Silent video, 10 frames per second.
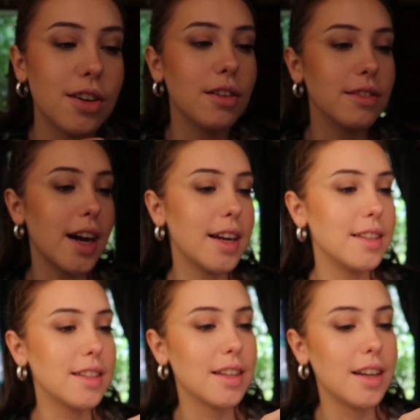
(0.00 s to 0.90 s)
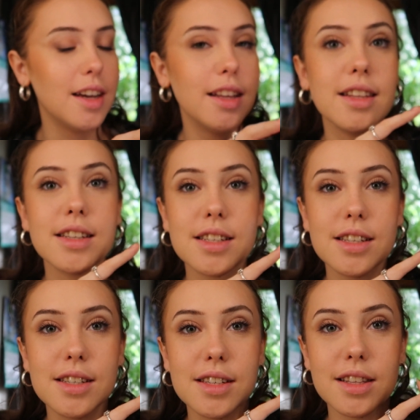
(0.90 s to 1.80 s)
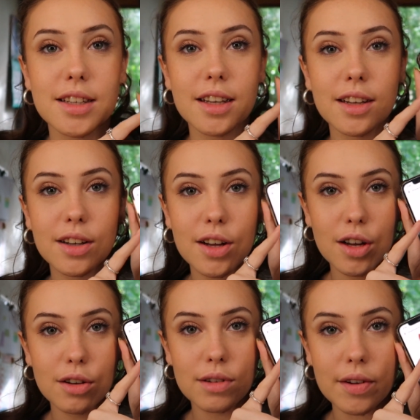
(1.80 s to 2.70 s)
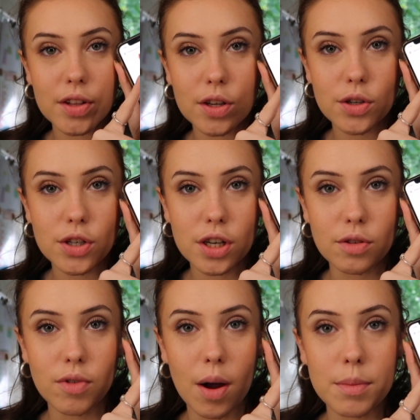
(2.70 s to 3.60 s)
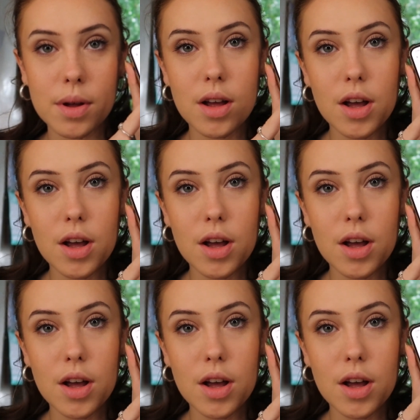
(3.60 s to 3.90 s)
not red. This is the Revlon Rum